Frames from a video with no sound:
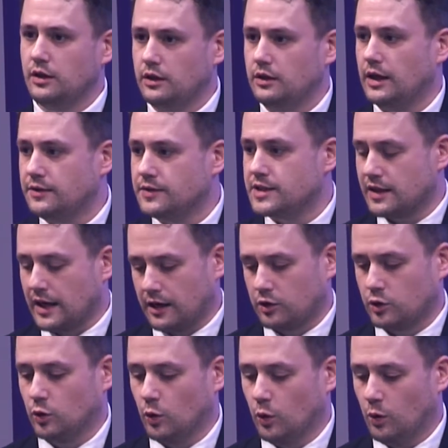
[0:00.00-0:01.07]
into that
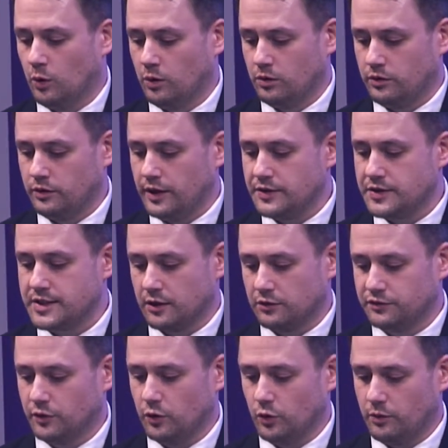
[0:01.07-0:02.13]
core incel
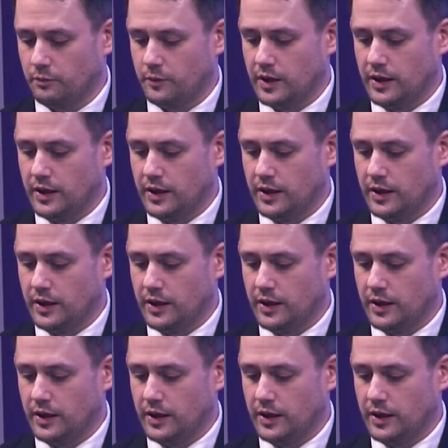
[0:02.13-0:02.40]
forum.